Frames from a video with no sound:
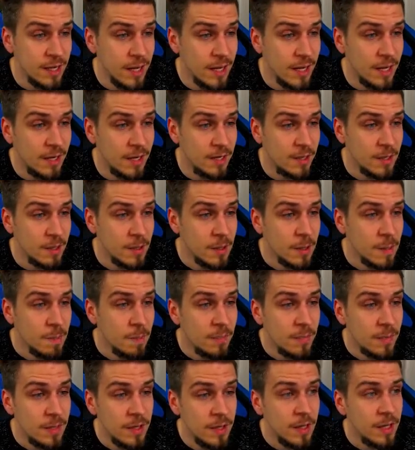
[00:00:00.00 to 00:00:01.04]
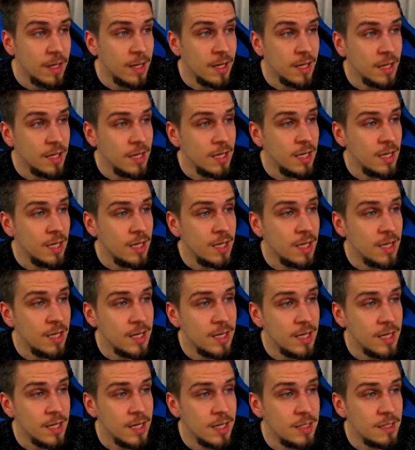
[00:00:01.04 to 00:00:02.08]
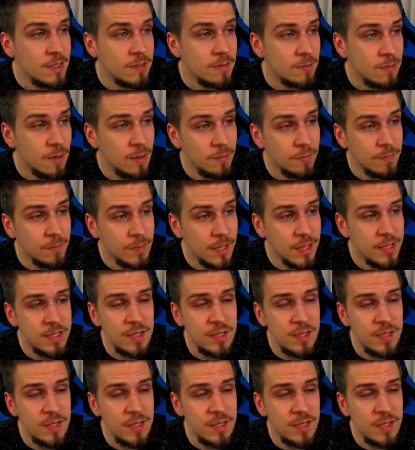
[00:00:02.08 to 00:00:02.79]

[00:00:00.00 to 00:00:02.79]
And he is, well, it's